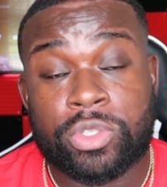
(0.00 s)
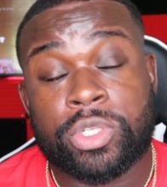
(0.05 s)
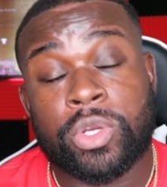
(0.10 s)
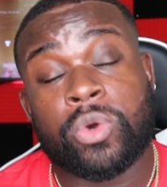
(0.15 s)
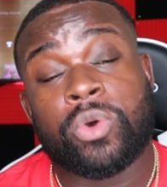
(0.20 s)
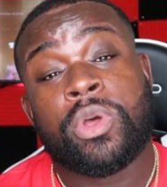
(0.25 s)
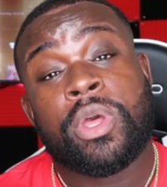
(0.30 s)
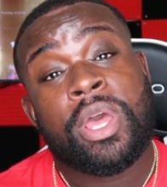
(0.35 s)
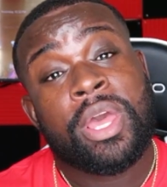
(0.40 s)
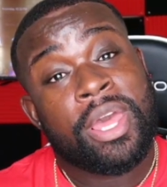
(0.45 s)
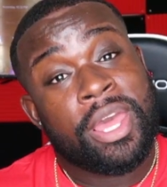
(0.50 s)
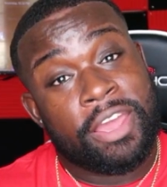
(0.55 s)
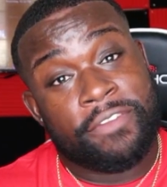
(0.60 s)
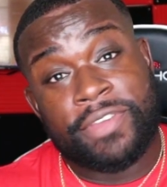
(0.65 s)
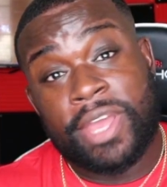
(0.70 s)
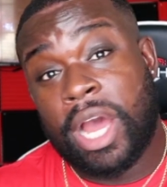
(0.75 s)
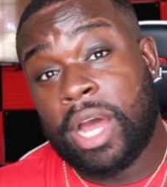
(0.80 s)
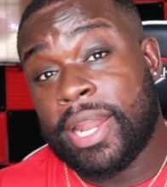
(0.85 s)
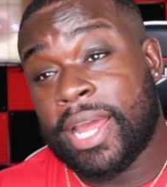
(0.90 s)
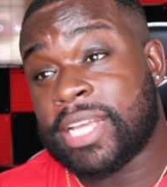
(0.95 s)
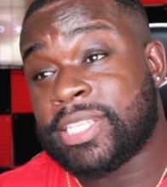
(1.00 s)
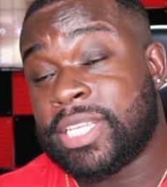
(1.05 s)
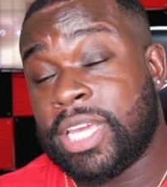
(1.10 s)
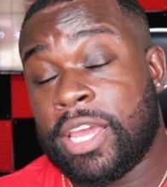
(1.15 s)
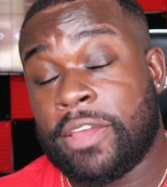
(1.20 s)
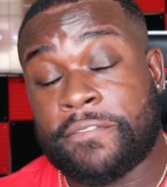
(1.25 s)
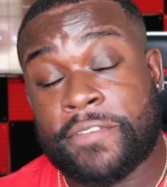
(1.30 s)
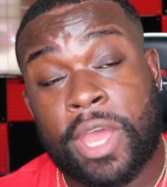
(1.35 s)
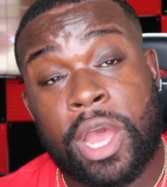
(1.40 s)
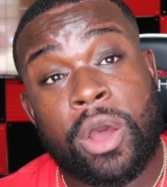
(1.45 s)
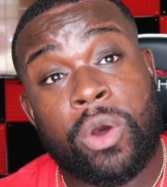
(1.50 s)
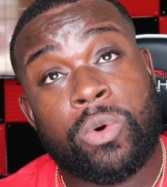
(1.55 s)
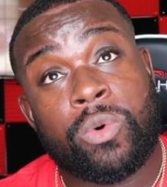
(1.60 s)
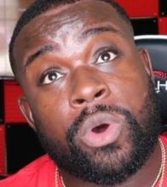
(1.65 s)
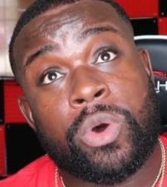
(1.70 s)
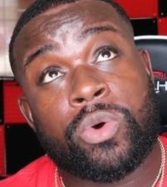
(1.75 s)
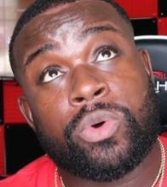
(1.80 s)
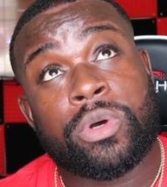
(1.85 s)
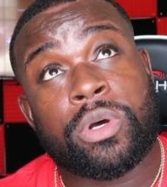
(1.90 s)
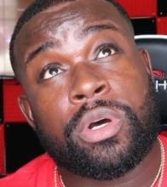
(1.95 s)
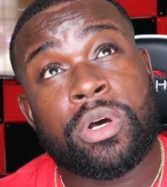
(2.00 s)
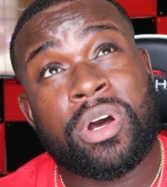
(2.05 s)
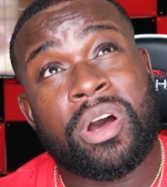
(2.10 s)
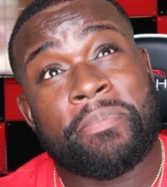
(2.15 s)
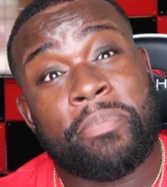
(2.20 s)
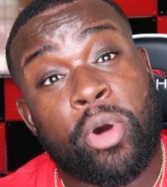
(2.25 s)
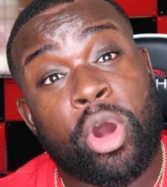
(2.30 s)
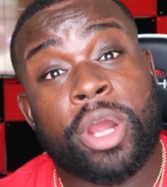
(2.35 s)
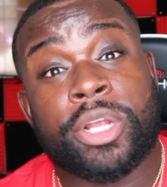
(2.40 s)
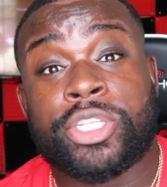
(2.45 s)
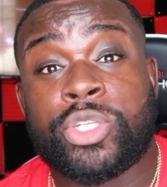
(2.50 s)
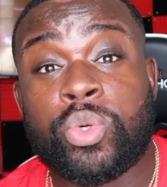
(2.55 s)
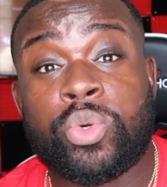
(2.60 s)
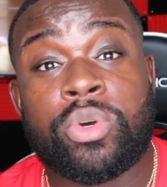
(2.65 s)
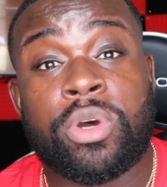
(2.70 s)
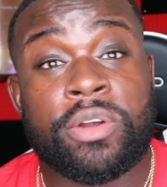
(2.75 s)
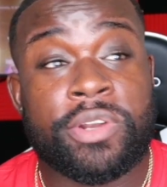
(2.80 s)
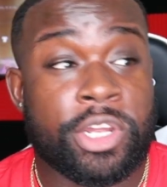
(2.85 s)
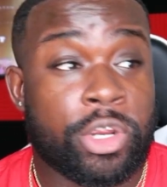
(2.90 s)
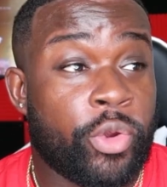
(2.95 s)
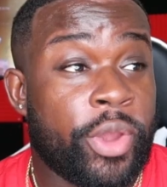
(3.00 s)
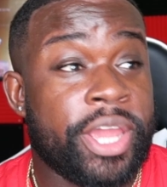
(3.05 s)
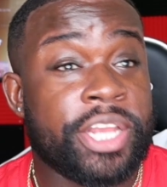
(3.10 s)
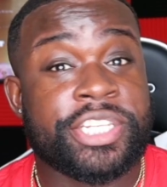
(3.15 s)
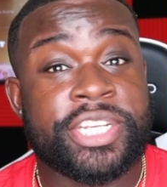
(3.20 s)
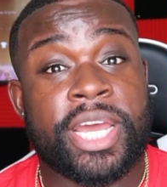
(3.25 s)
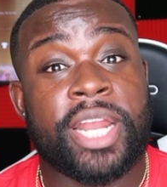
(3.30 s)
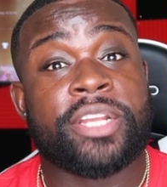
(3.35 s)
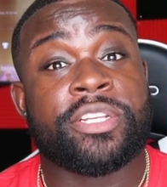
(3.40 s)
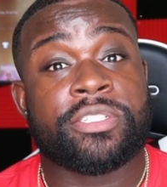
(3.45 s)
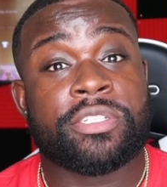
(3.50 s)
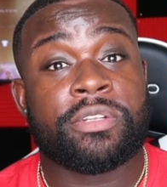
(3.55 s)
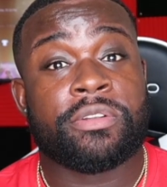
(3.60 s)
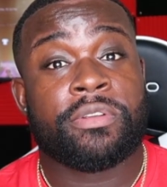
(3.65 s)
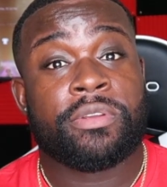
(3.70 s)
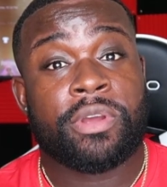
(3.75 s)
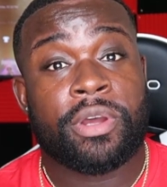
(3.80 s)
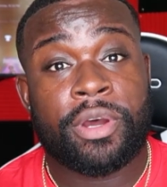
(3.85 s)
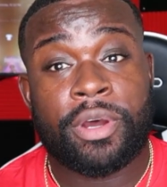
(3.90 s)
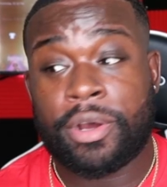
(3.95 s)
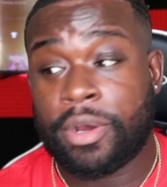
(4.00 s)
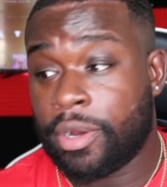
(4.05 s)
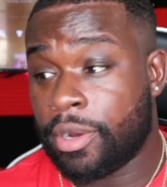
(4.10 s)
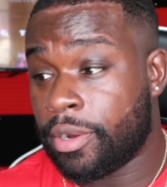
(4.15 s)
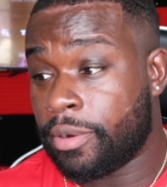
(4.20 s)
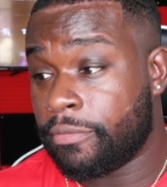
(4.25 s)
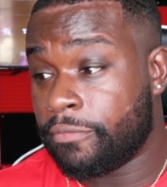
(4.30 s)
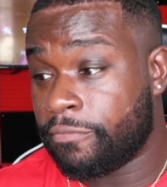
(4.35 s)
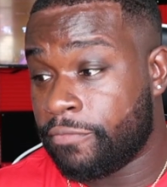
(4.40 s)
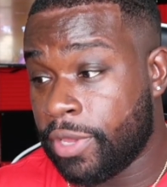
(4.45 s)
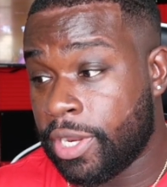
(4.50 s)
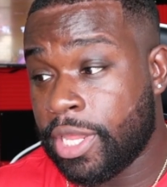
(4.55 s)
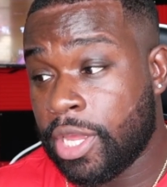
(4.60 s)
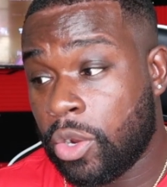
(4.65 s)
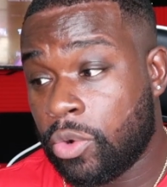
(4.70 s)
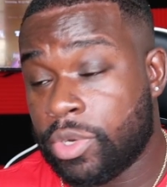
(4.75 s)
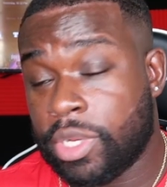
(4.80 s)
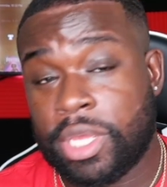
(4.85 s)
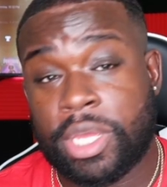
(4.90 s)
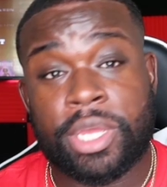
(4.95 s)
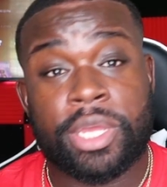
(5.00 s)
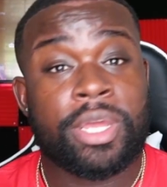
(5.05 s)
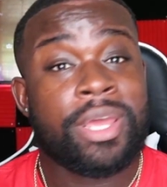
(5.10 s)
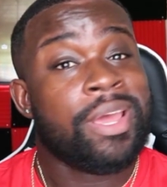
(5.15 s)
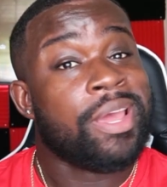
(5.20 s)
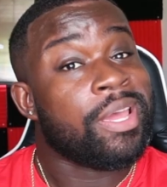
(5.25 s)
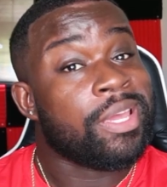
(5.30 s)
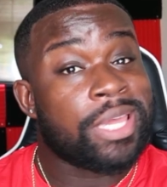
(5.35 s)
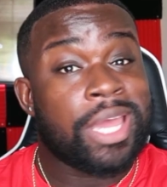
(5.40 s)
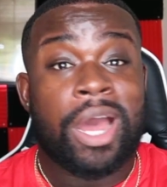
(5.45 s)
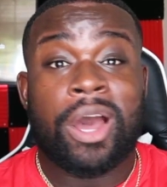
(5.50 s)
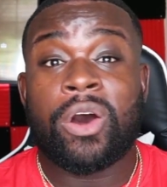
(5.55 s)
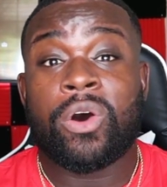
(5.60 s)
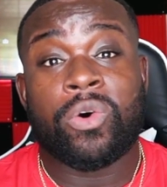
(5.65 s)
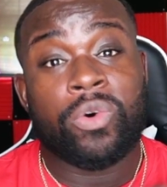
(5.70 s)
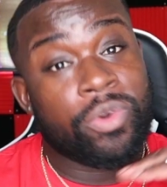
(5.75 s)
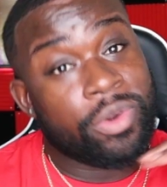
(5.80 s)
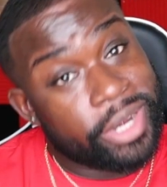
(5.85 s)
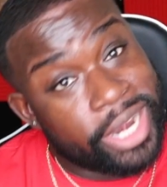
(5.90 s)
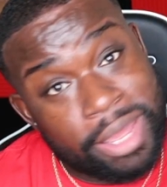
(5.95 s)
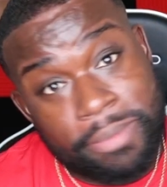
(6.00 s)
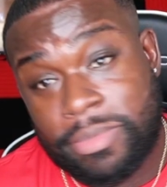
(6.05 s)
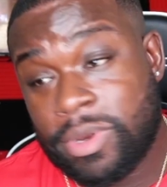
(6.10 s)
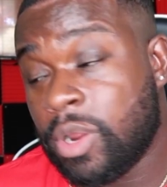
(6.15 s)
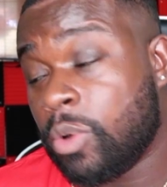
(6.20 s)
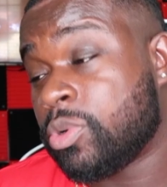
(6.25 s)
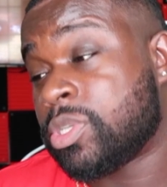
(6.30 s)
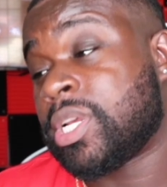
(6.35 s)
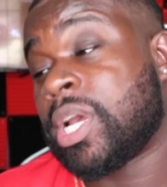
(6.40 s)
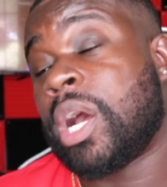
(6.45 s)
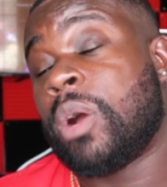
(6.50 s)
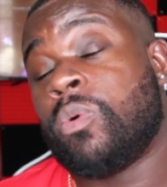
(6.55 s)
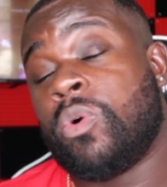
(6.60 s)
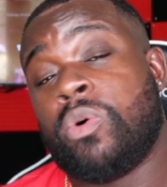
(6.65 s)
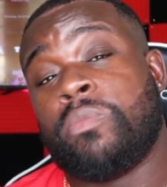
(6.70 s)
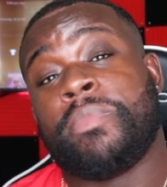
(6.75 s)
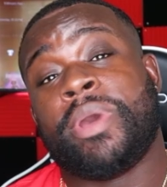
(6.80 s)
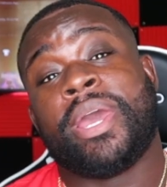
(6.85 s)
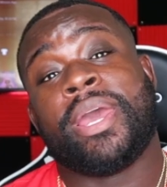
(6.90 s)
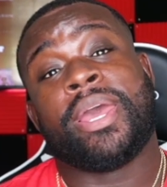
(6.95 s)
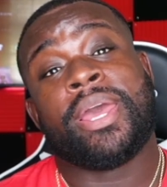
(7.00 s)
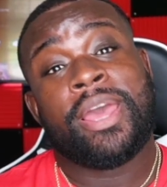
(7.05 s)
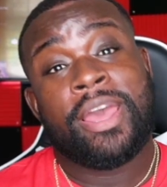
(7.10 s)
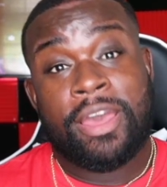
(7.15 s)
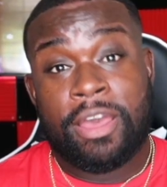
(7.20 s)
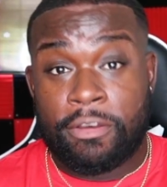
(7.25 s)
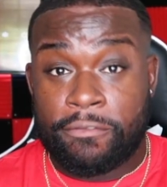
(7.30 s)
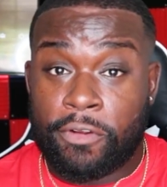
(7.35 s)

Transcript: So if y'all, like I said, if y'all want uh, part two of the crate challenge um, video, then y'all let me know what y'all want, man.